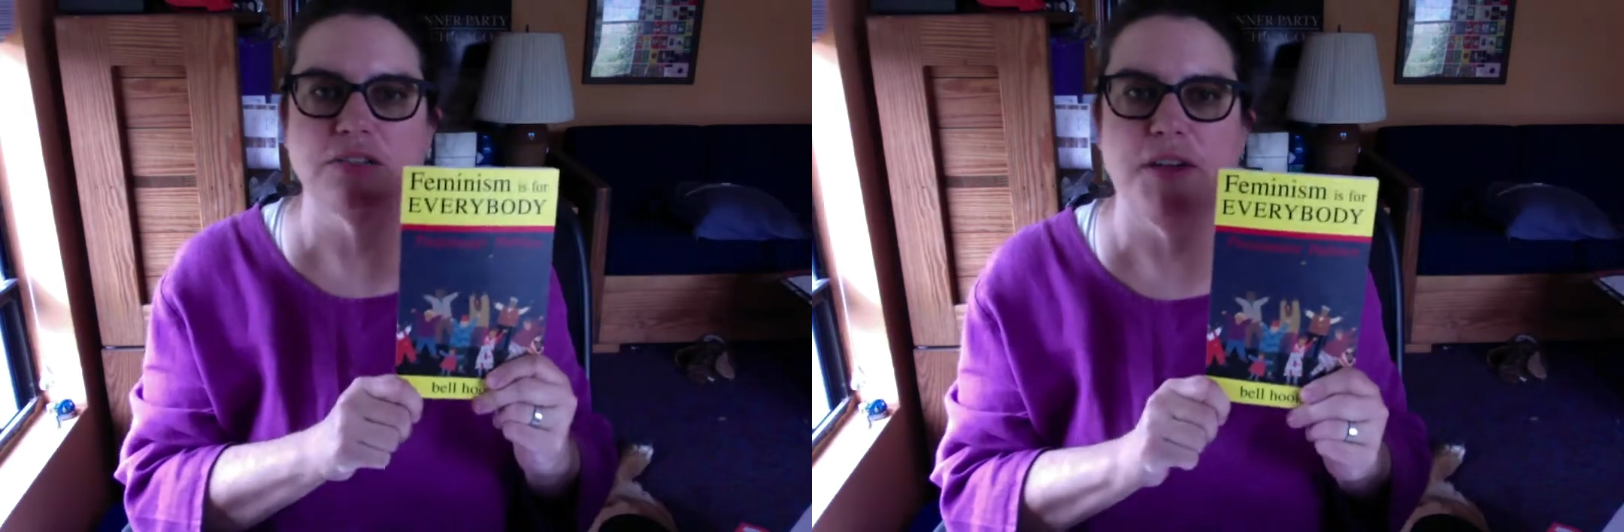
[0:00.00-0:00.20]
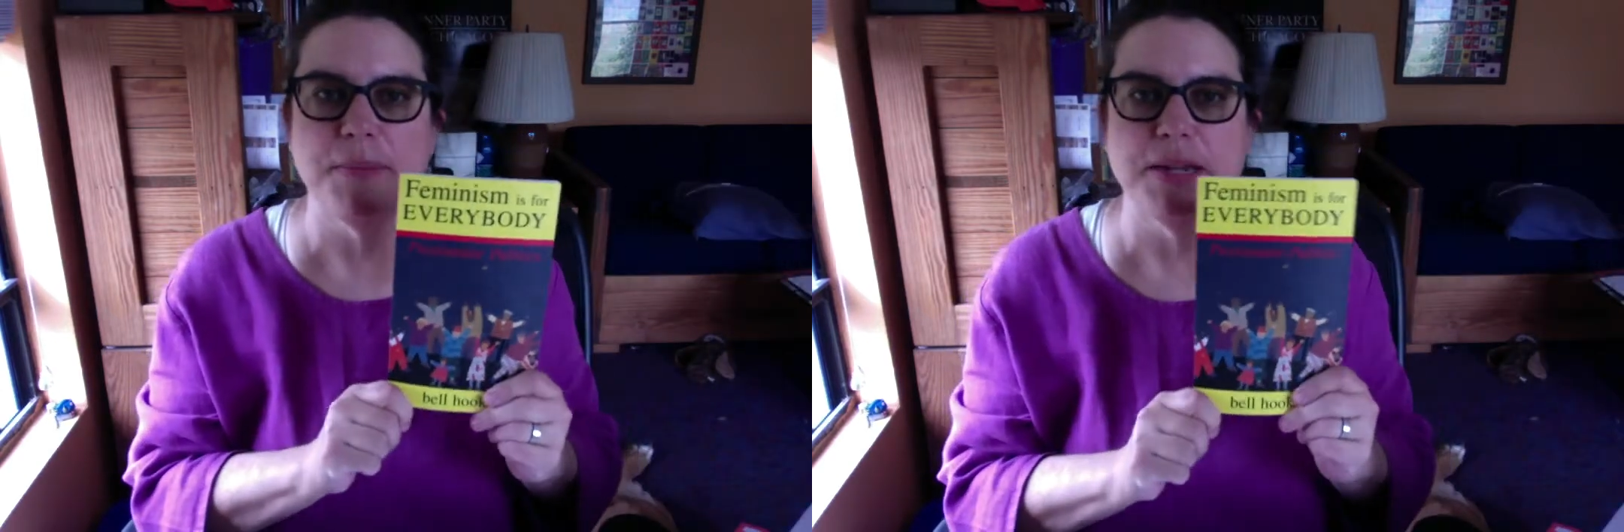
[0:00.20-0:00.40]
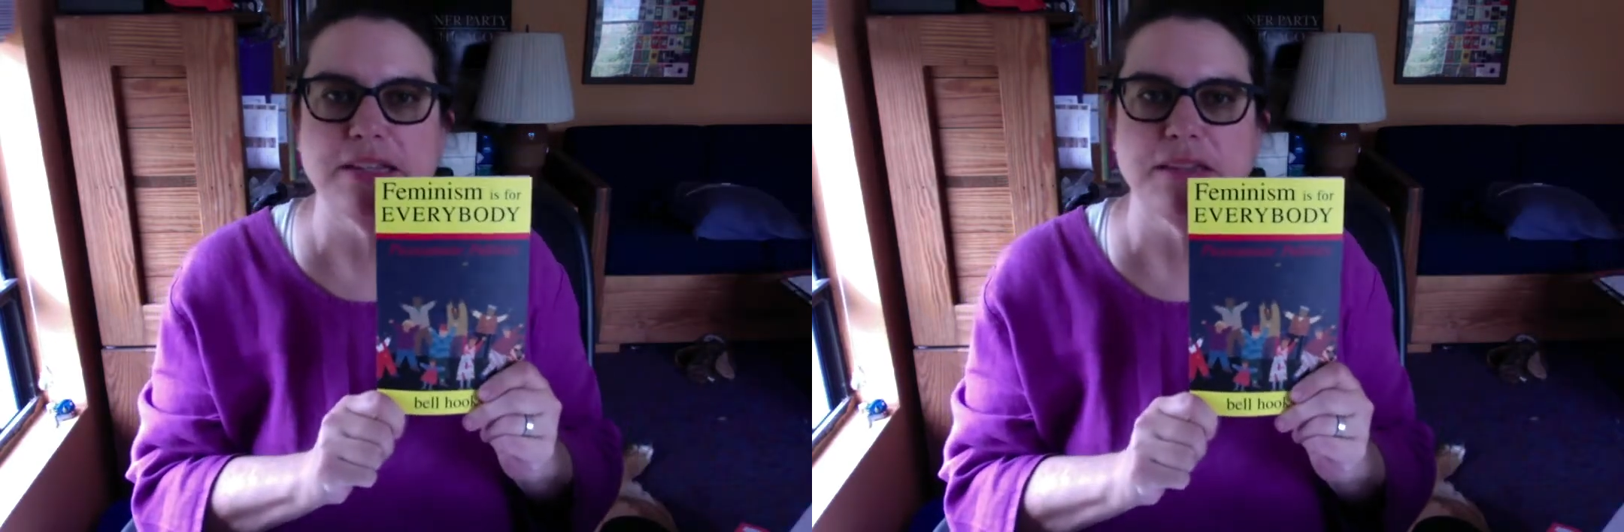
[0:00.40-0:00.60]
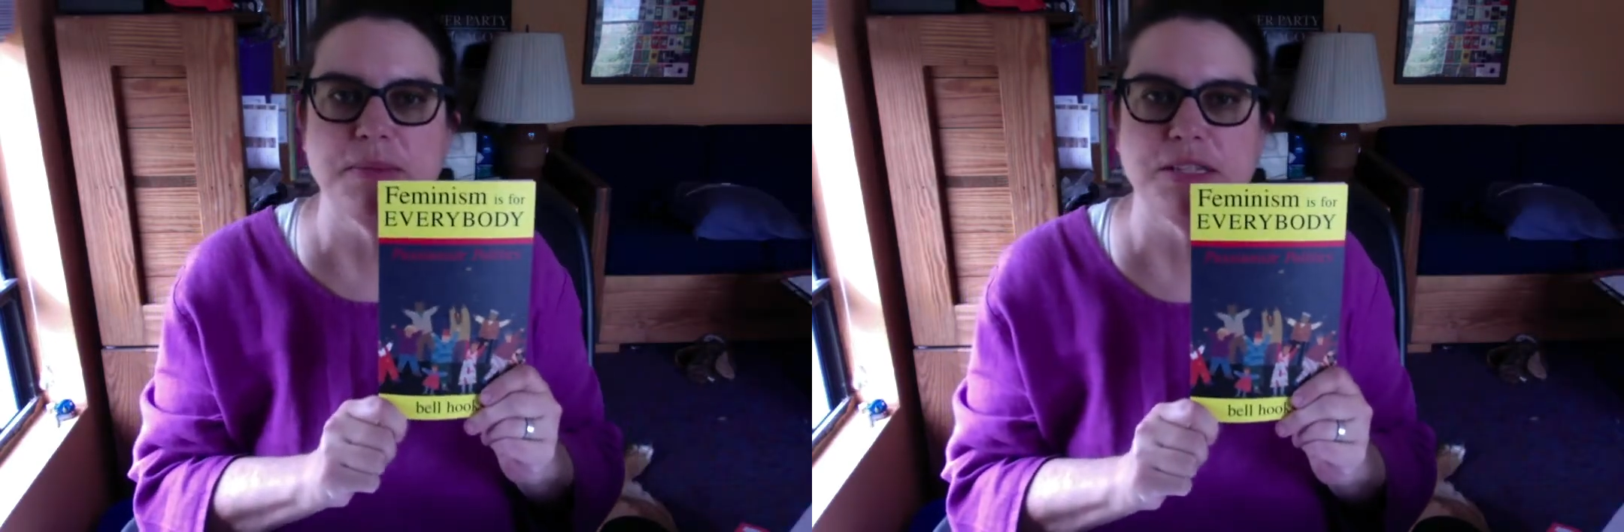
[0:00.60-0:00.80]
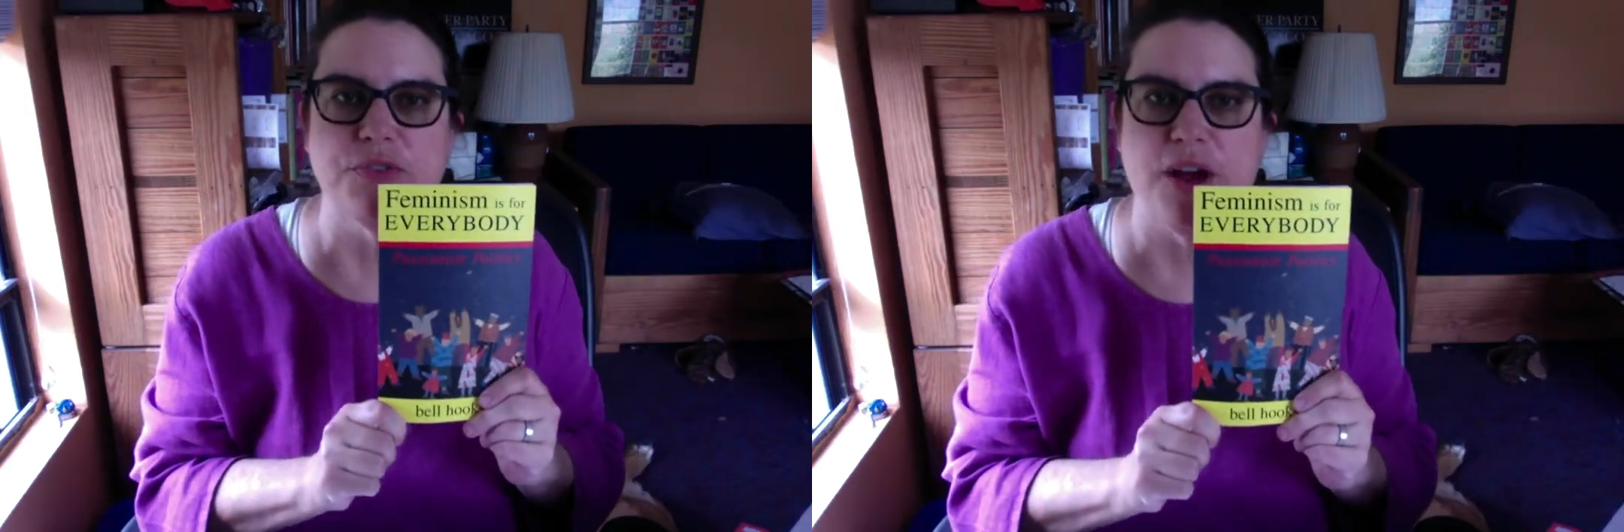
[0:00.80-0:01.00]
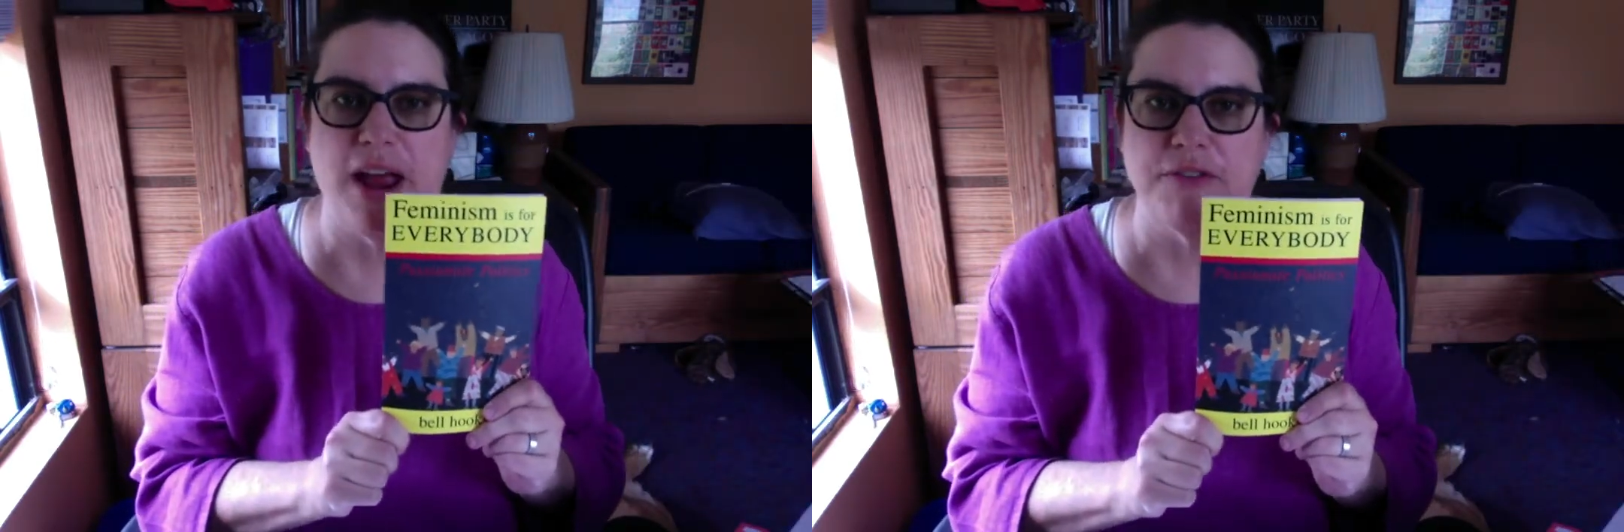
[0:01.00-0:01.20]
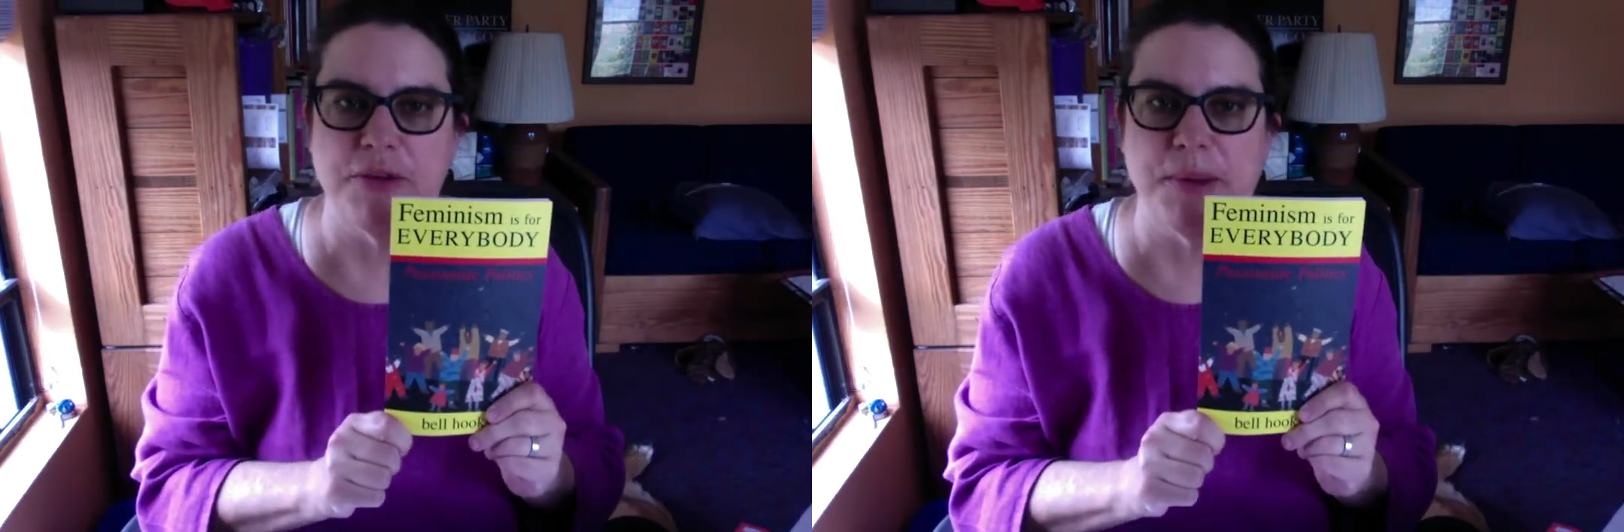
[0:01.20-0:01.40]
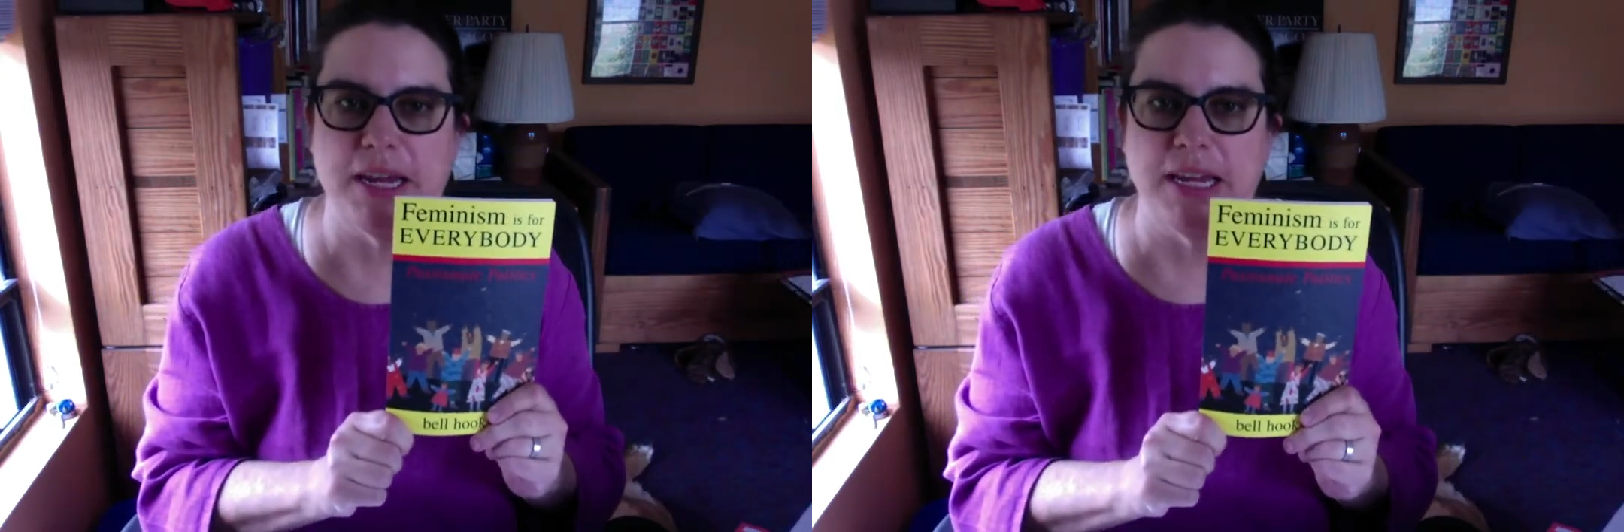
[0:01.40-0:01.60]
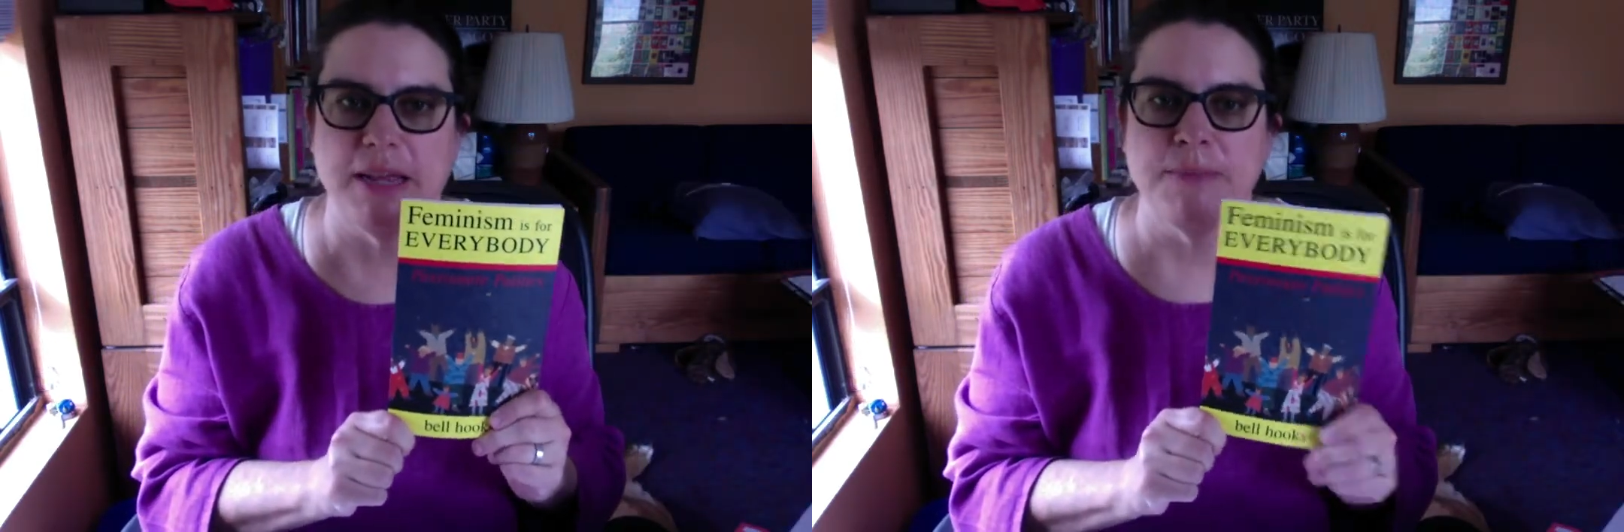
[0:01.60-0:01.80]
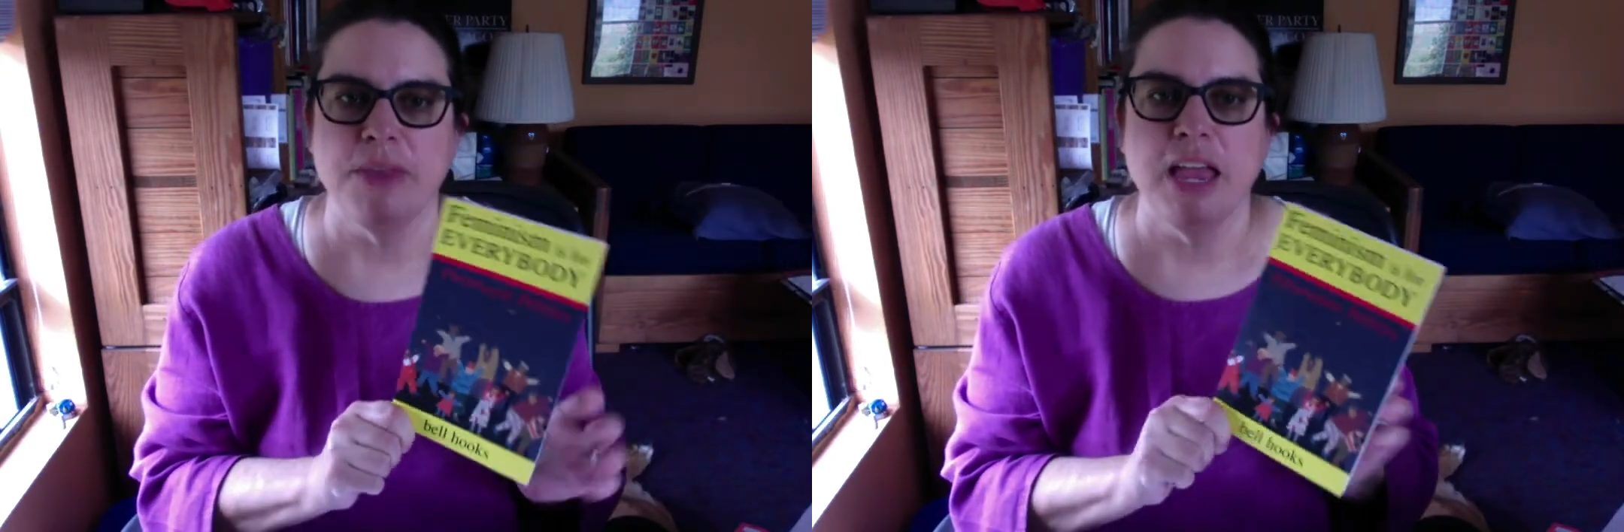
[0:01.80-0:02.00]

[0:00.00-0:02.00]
Feminism is for Everybody.